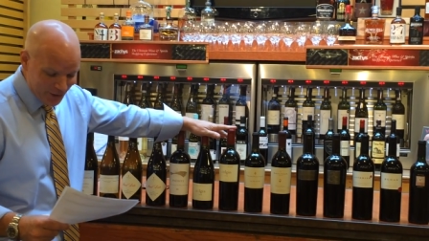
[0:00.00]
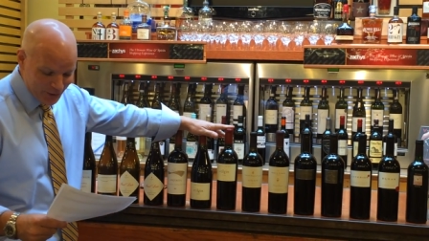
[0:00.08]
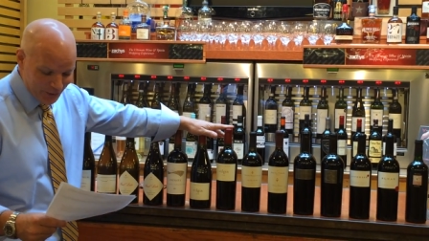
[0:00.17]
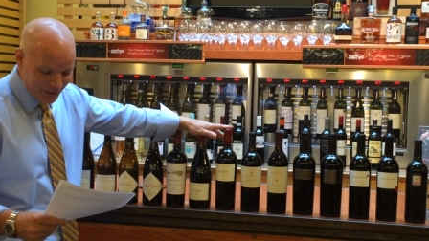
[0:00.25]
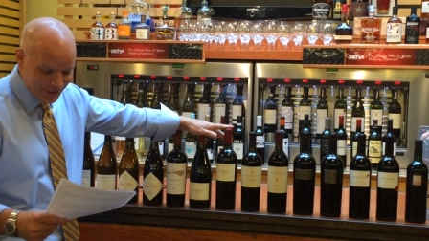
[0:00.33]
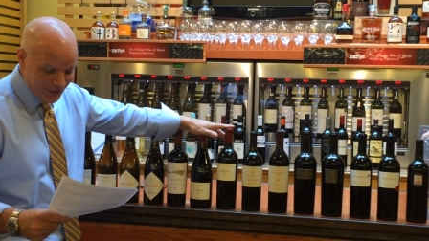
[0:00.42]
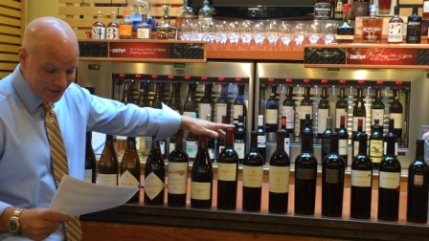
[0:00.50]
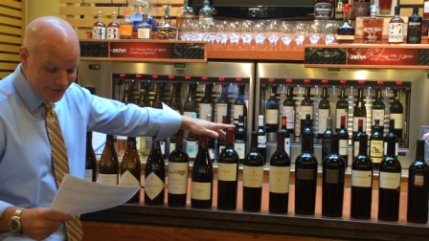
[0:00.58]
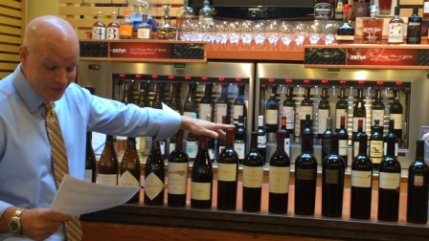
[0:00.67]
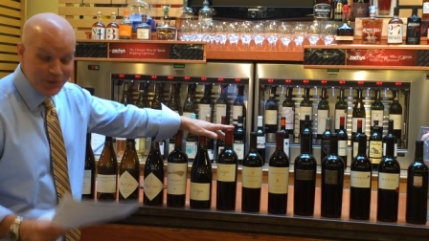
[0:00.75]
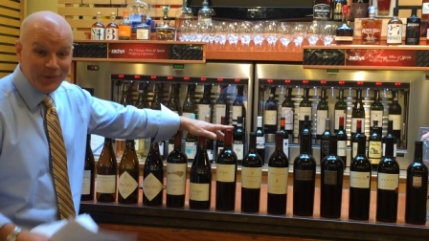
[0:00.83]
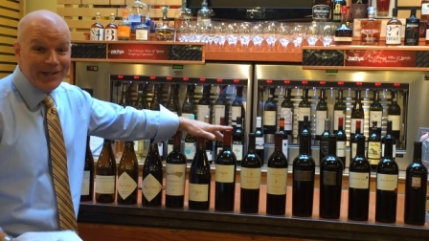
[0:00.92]
Do, it, does,
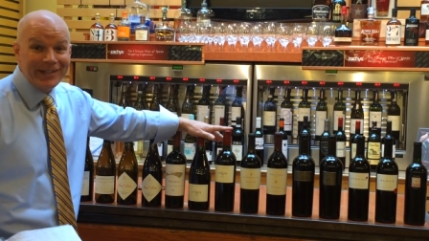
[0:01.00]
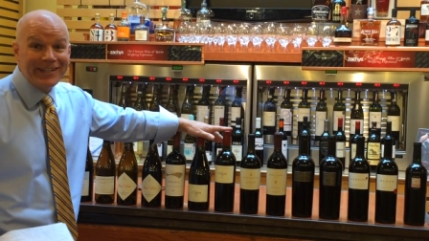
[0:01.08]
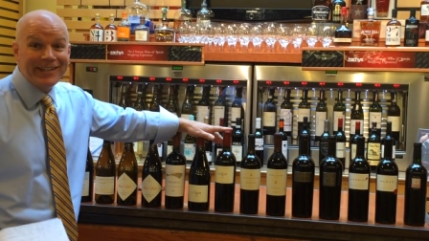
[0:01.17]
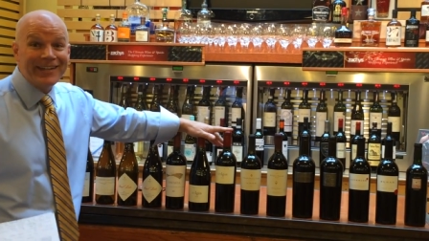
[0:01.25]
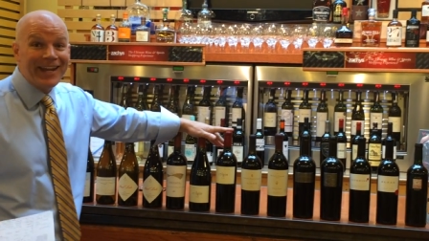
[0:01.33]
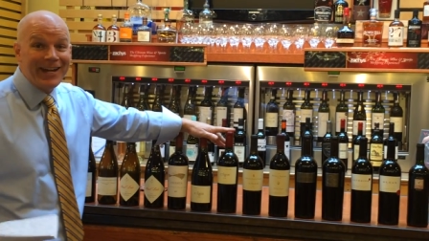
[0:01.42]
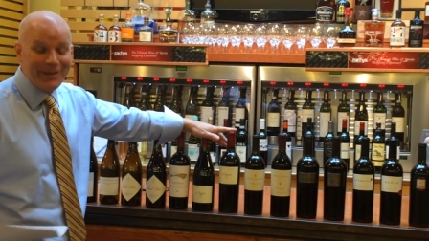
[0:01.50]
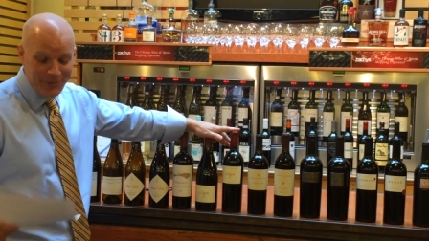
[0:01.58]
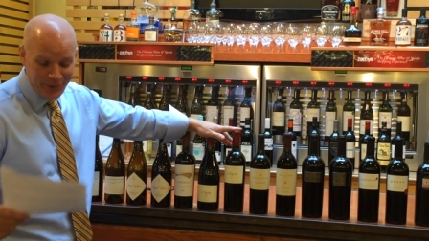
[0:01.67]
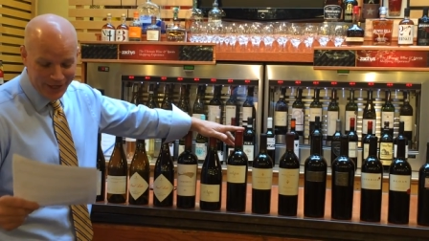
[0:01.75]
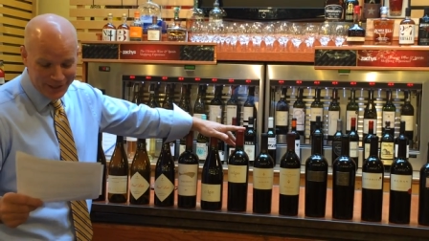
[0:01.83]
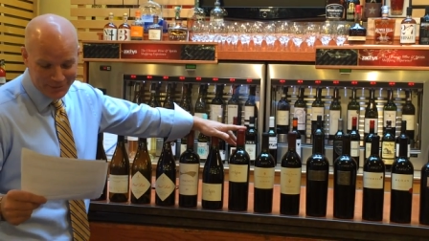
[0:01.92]
do I need any
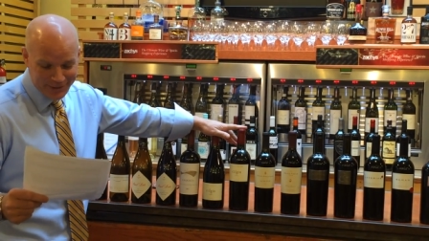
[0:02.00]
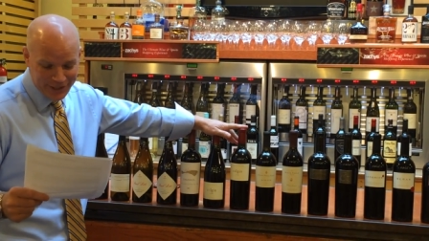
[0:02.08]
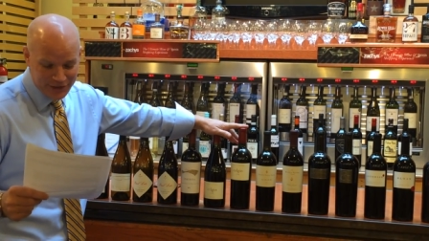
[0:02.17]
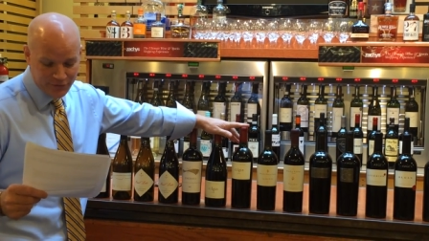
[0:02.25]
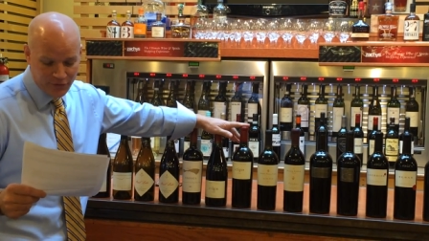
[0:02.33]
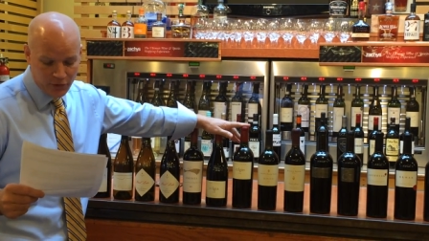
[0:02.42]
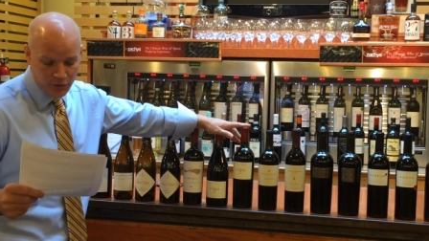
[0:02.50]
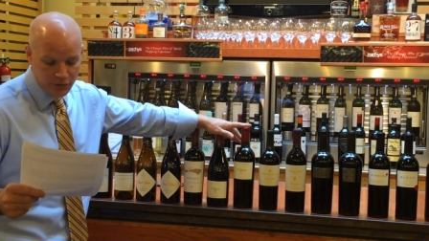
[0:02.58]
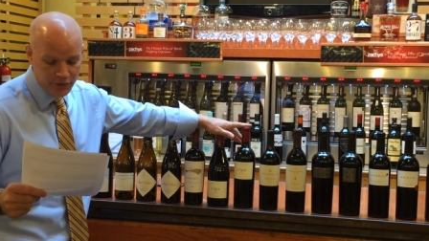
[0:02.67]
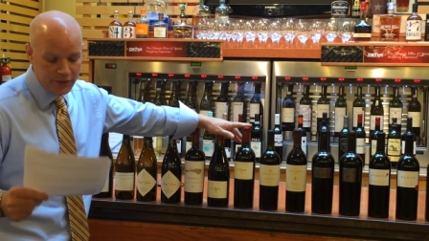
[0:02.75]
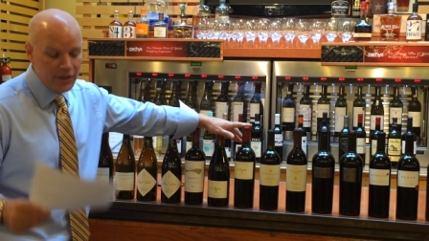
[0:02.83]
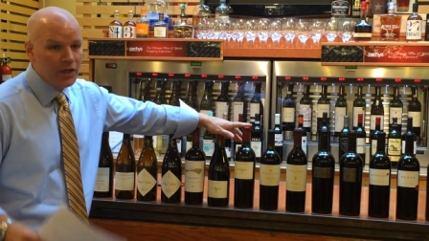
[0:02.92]
more explanation for
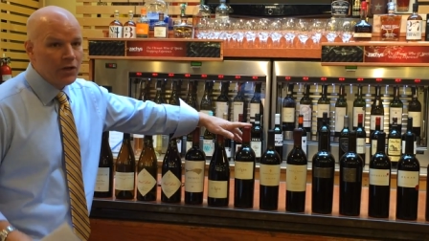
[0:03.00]
Colgin?